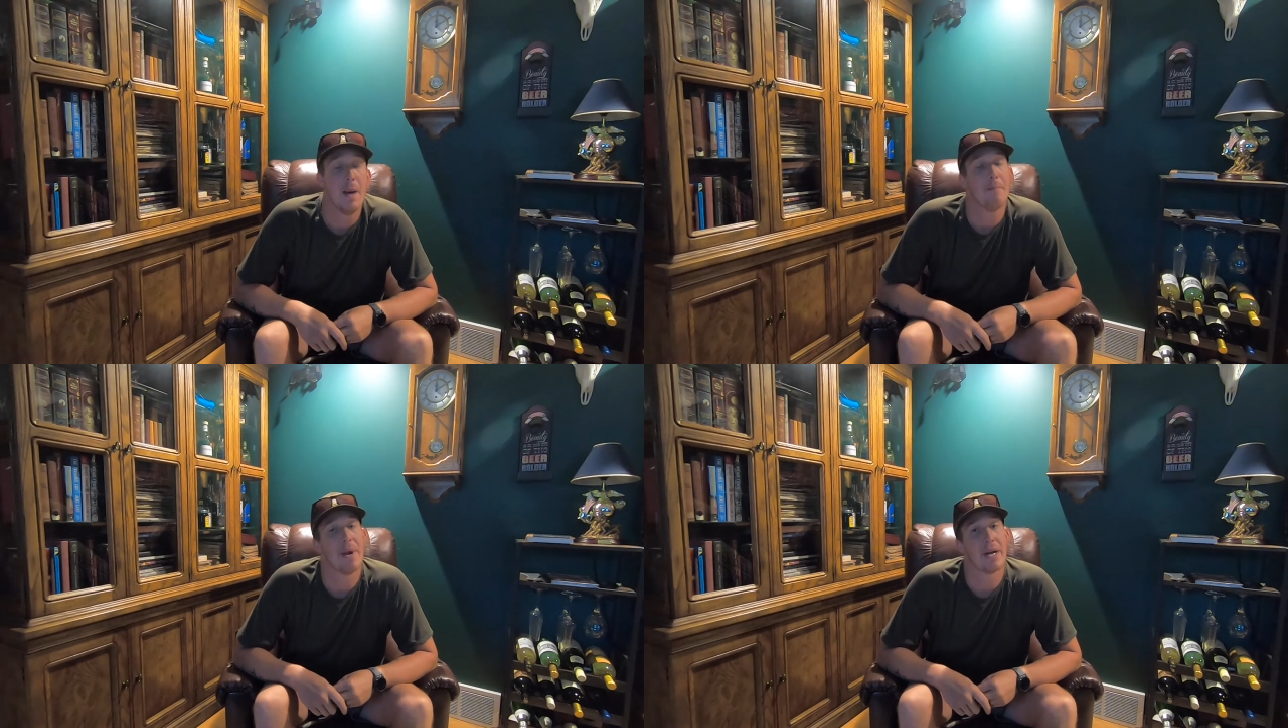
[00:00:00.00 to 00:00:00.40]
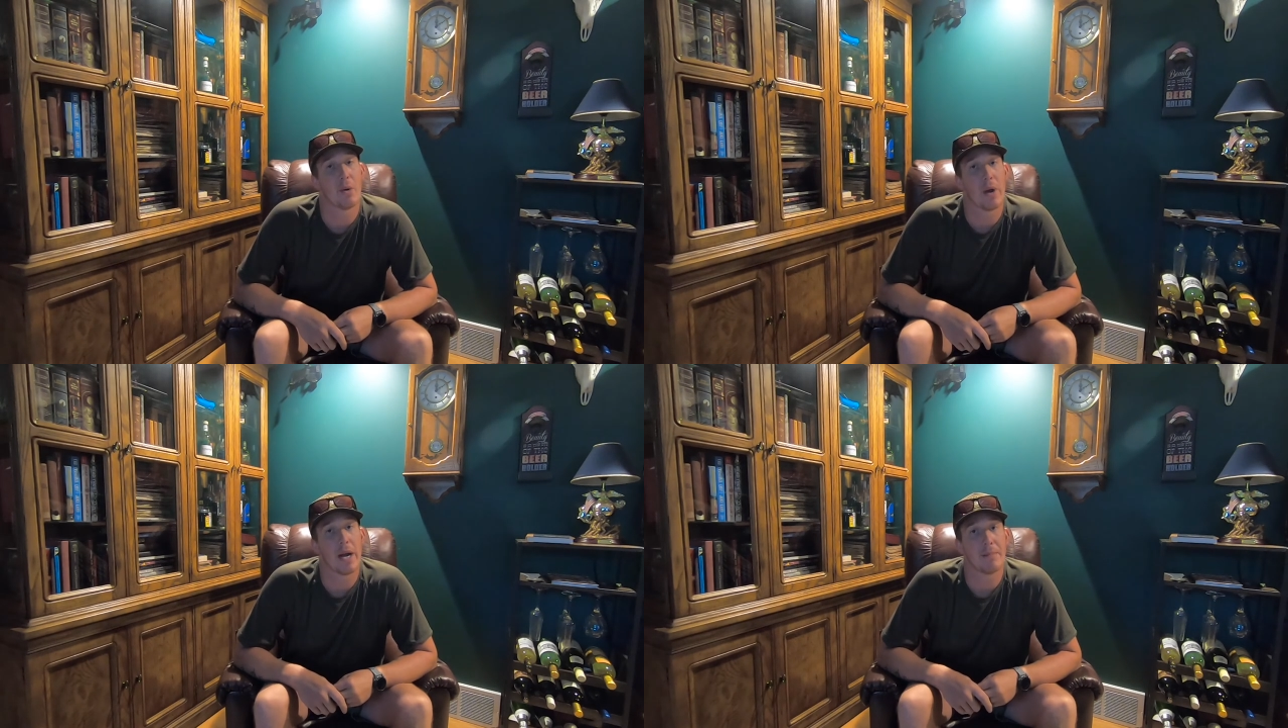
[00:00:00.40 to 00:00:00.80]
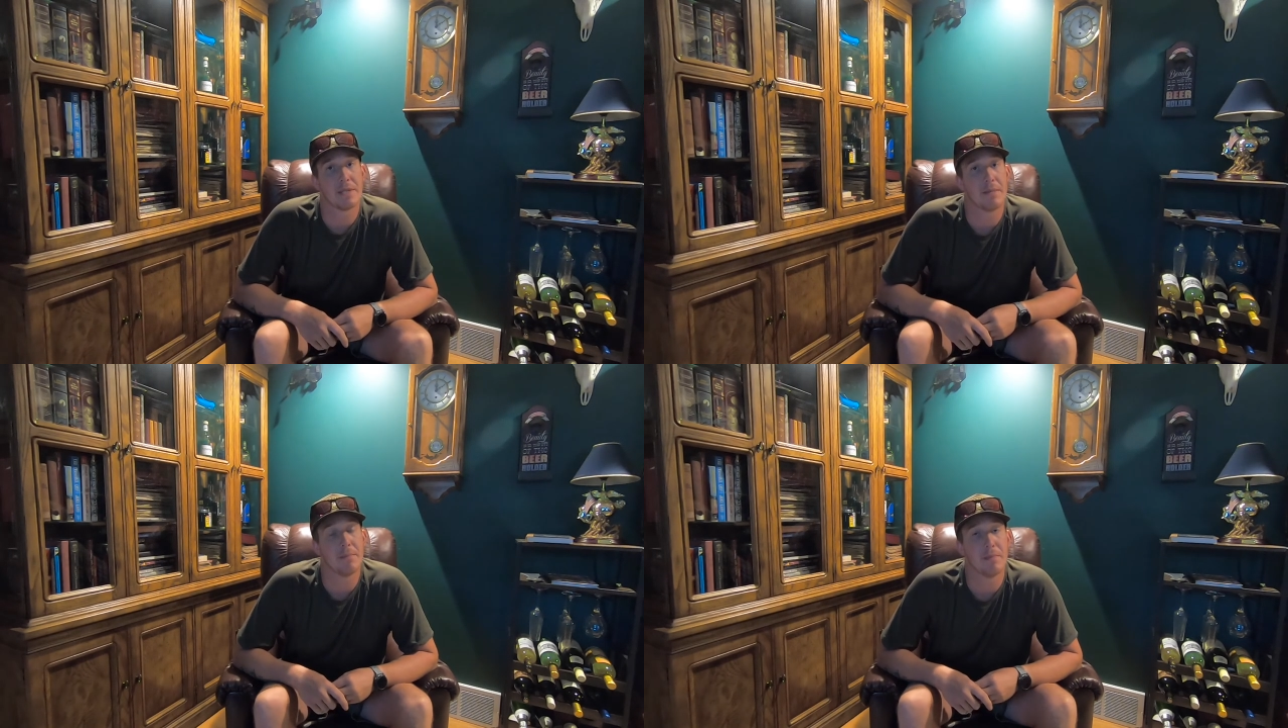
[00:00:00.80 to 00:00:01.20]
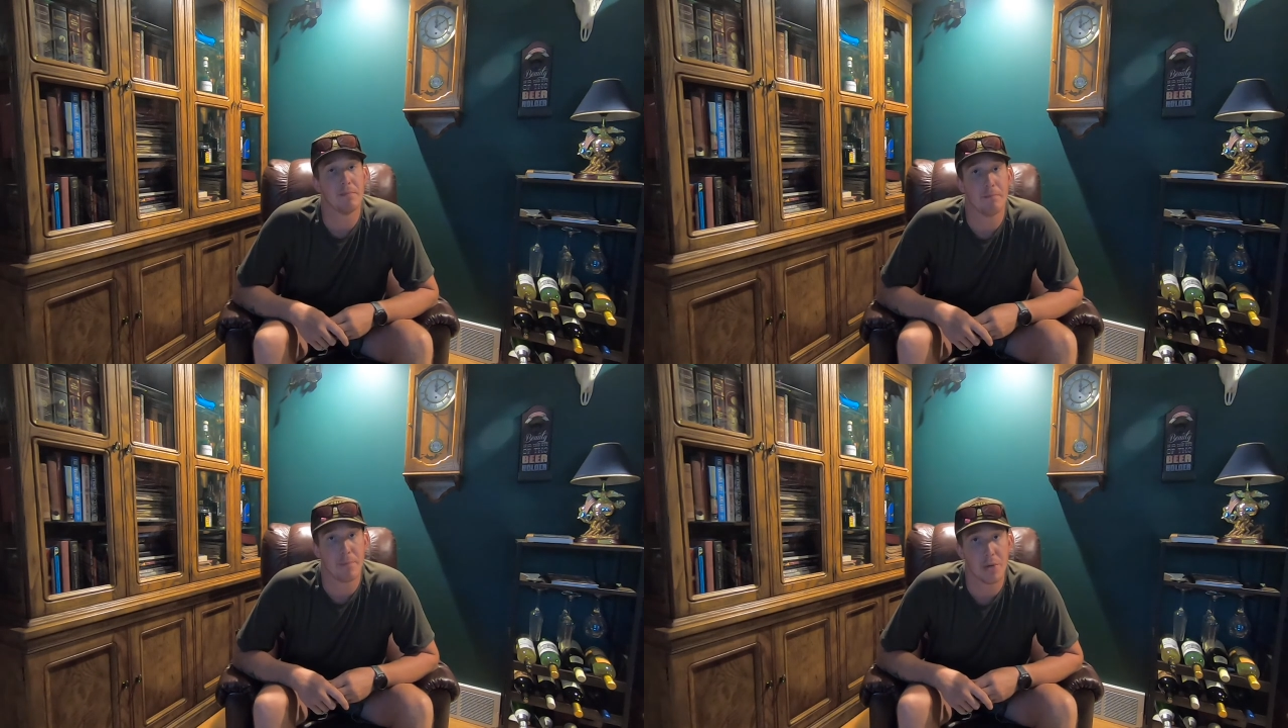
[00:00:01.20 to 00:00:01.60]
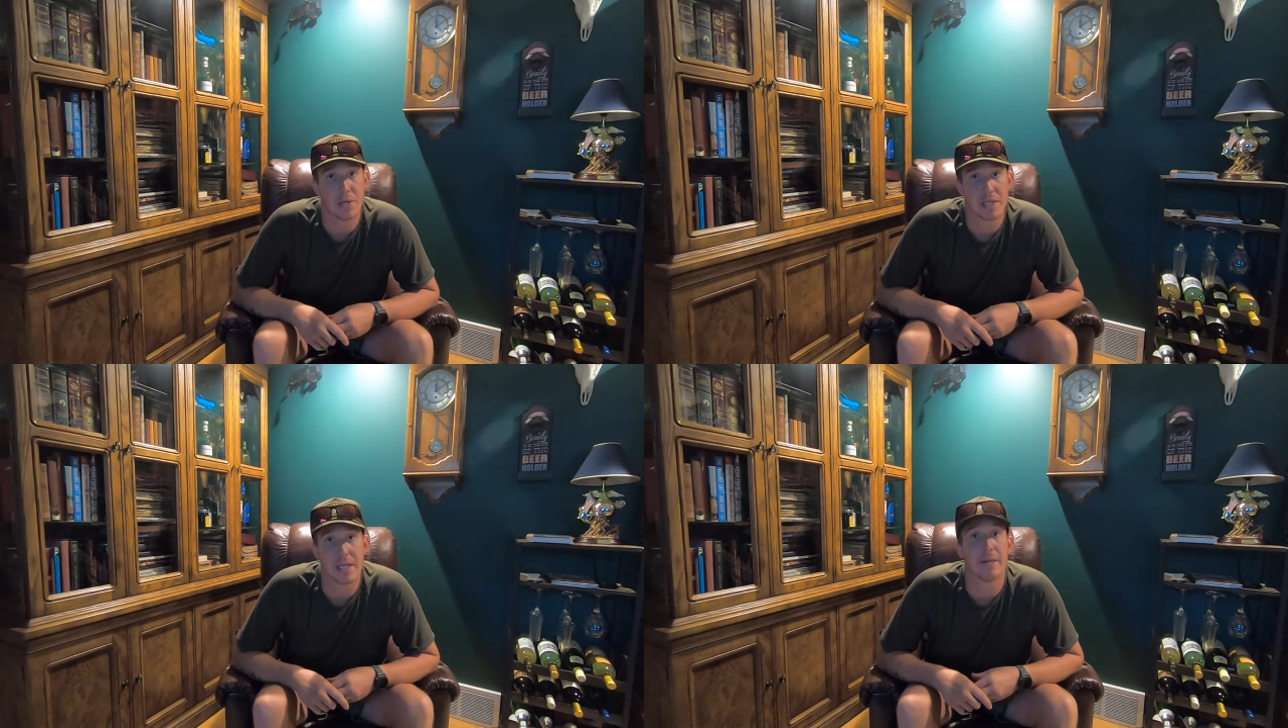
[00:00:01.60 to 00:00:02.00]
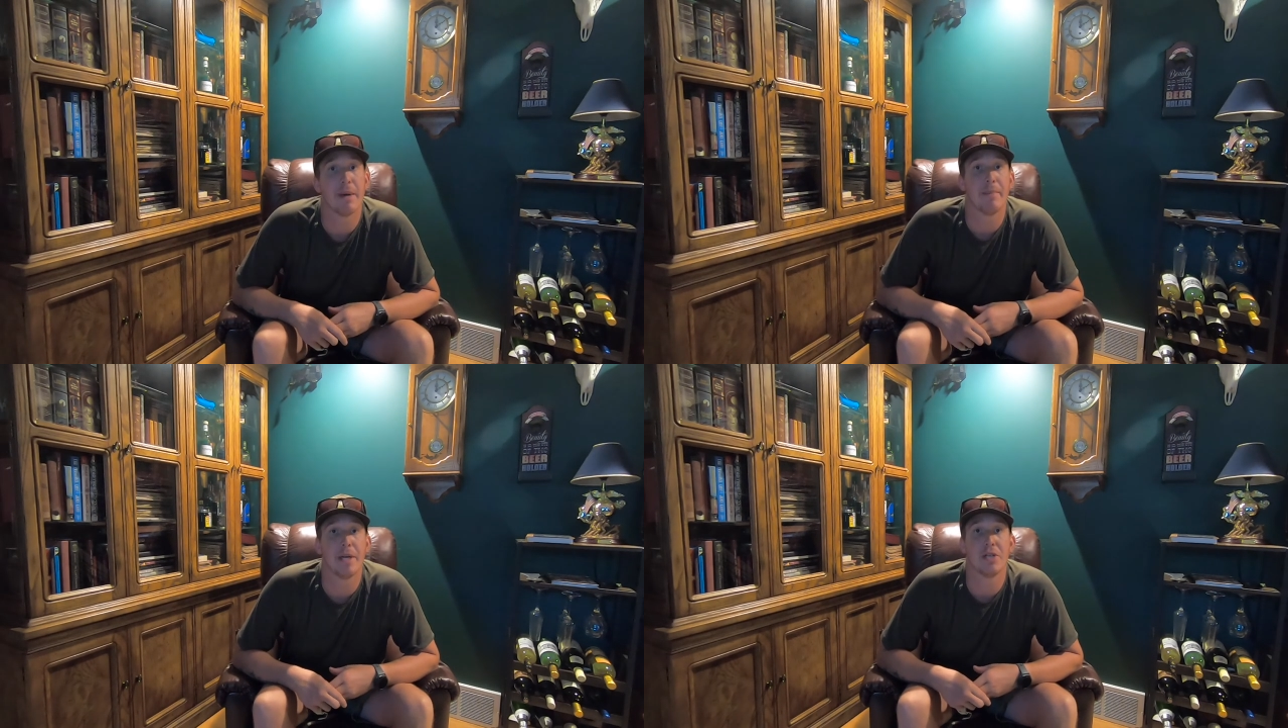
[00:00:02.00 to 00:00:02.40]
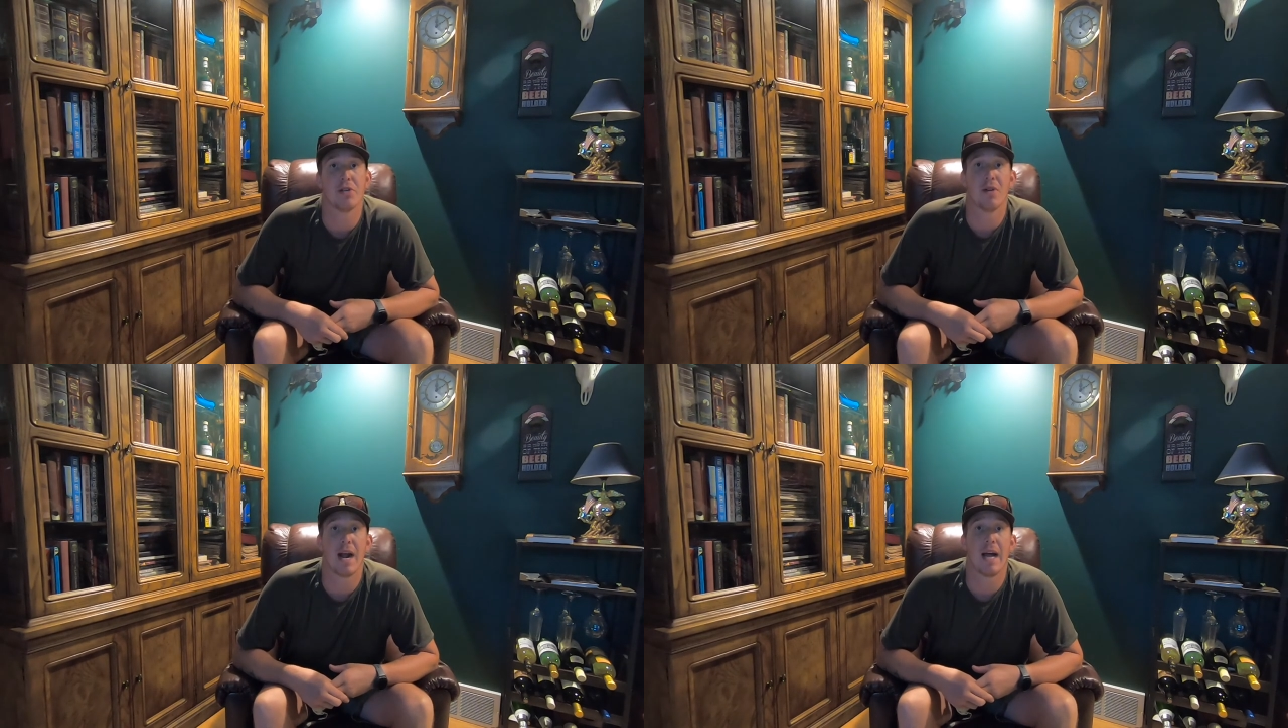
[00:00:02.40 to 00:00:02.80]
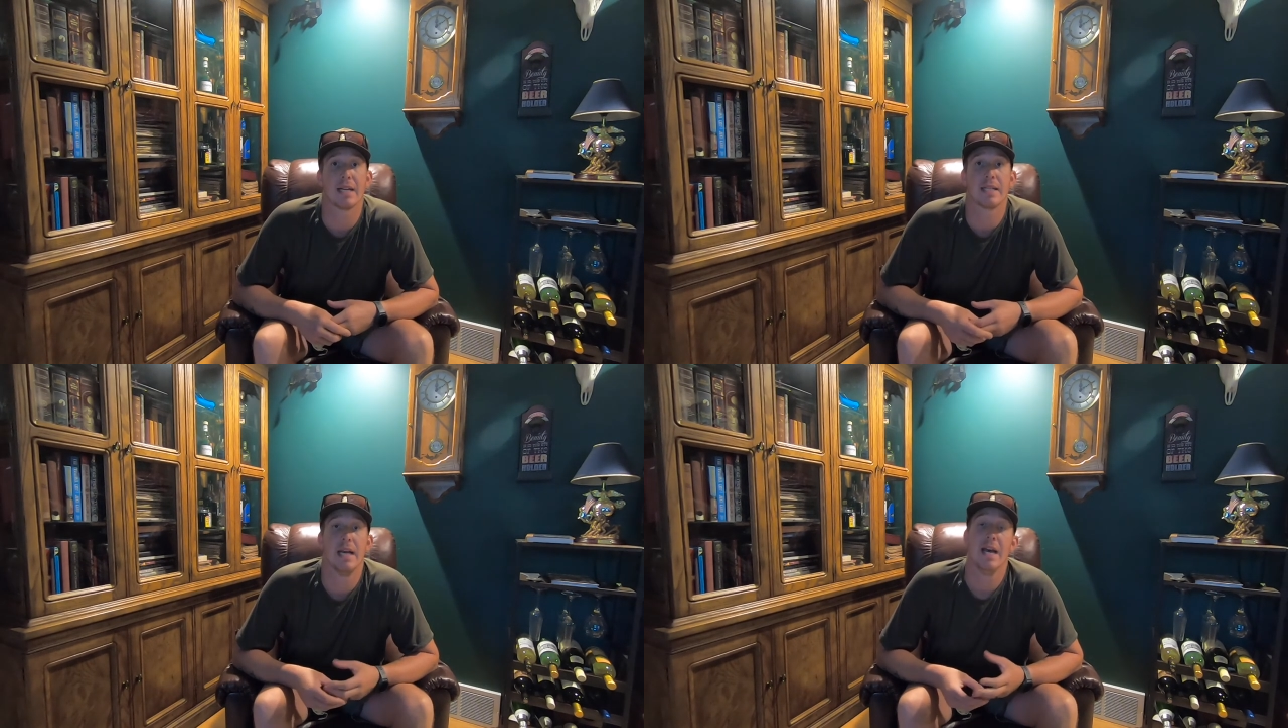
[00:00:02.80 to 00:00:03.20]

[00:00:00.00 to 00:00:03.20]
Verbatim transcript: made our way up to Munising by Pictured Rocks,